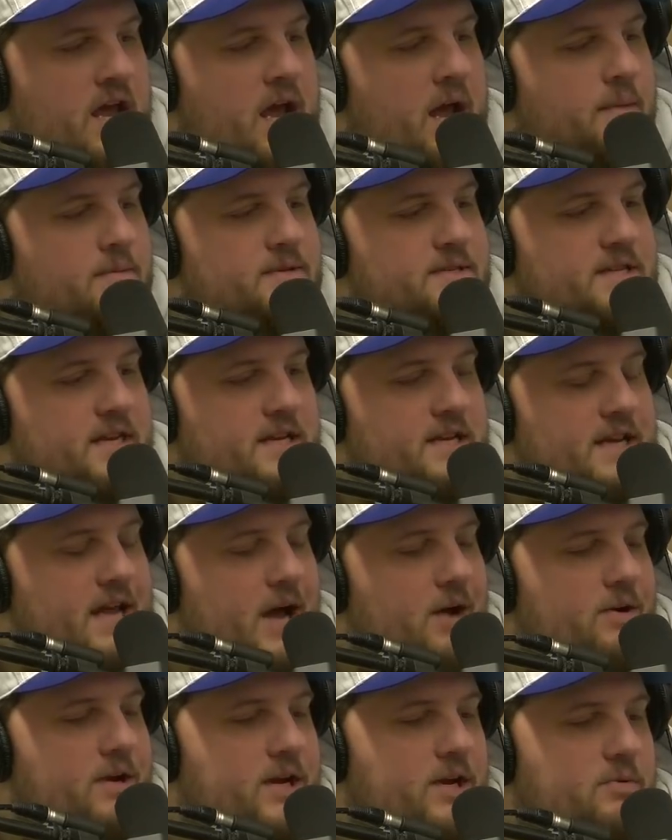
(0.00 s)
I'm sitting
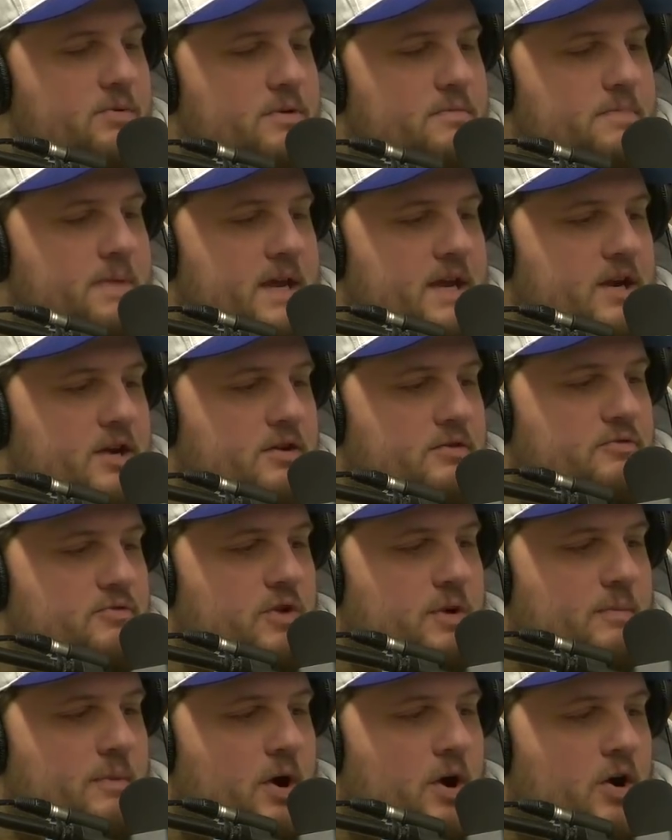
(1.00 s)
down here with Peter
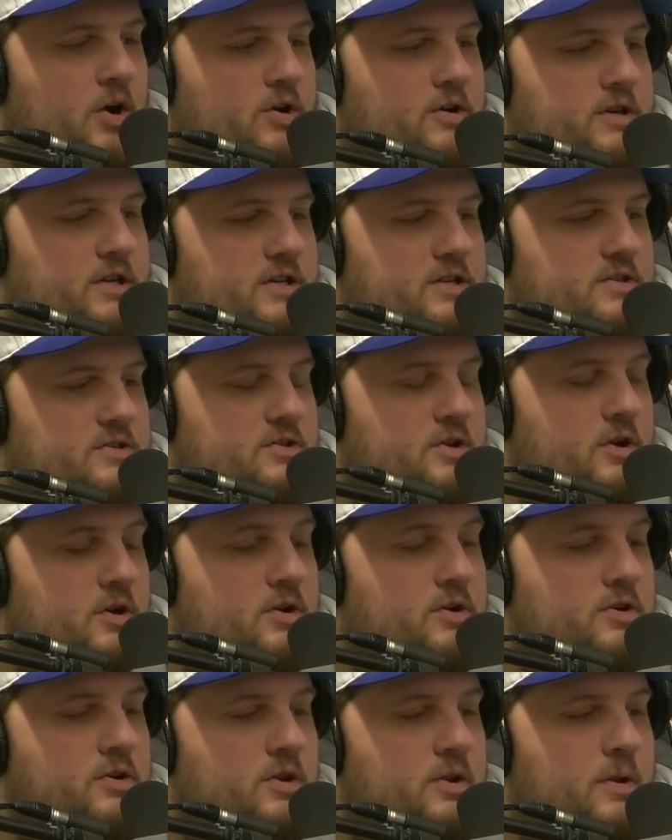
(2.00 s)
from Arctic
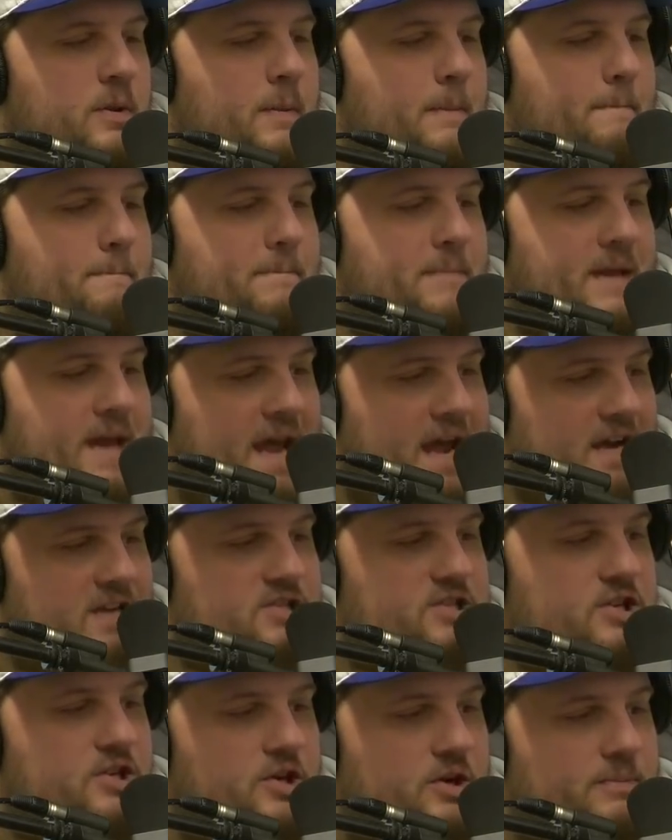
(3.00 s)
Circle
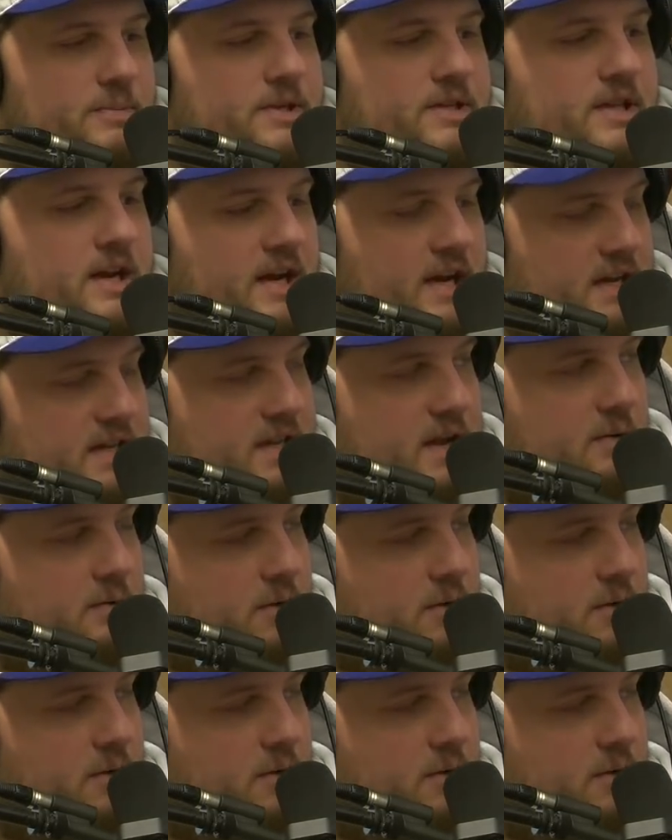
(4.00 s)
Taxidermy. Did I get that